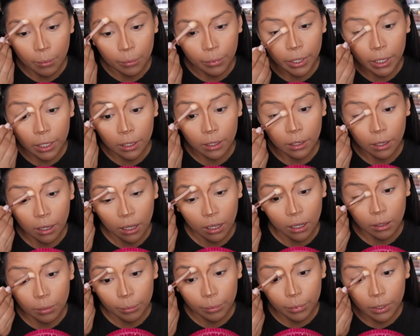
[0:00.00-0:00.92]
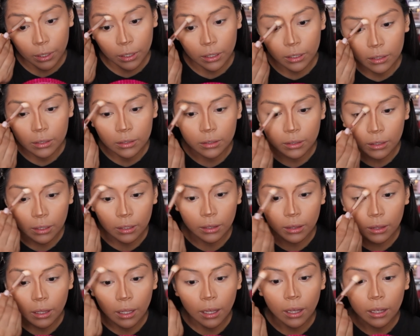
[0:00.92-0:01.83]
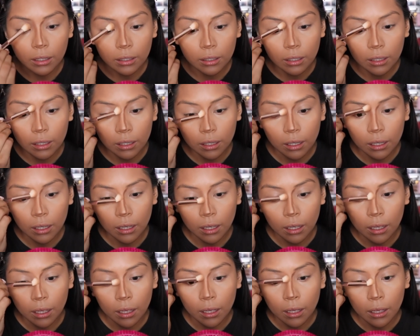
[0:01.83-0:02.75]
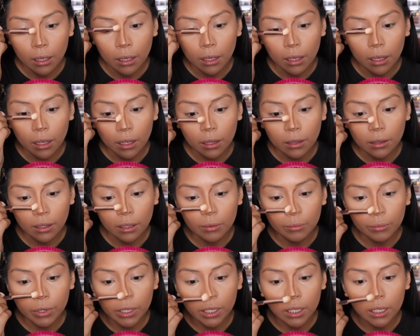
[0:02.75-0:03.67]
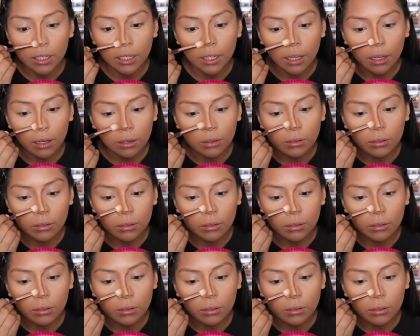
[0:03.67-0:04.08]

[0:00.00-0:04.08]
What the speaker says: Bring it up, that, and then bring it